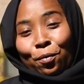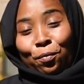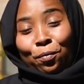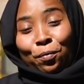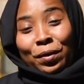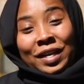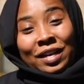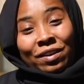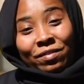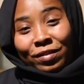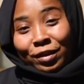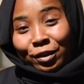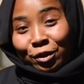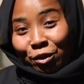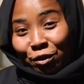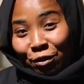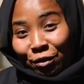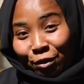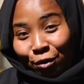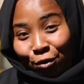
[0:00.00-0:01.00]
We never
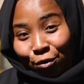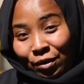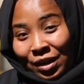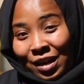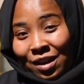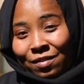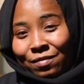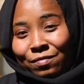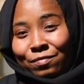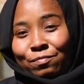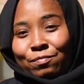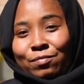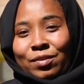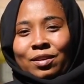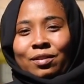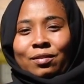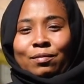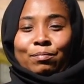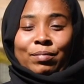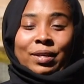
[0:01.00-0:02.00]
chose to have
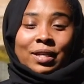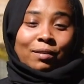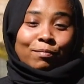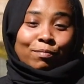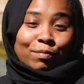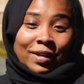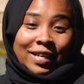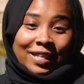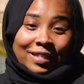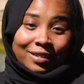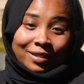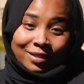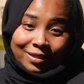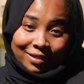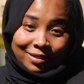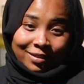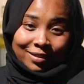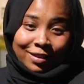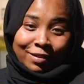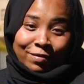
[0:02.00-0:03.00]
big
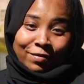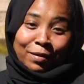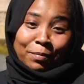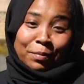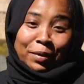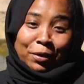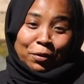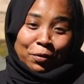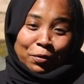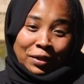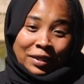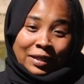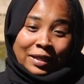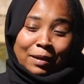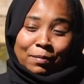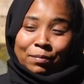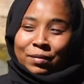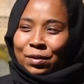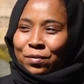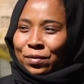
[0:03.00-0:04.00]
breasts, if I may call
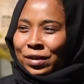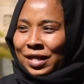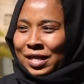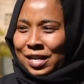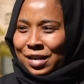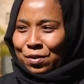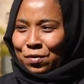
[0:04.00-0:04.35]
them the way they